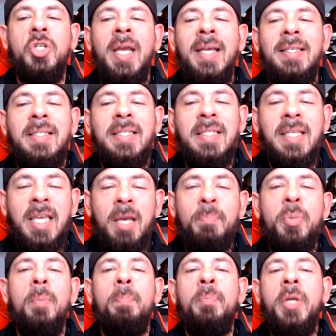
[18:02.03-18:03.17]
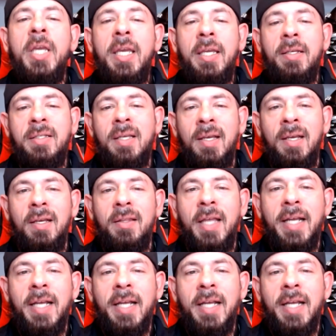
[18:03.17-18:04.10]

Skip Peete. That's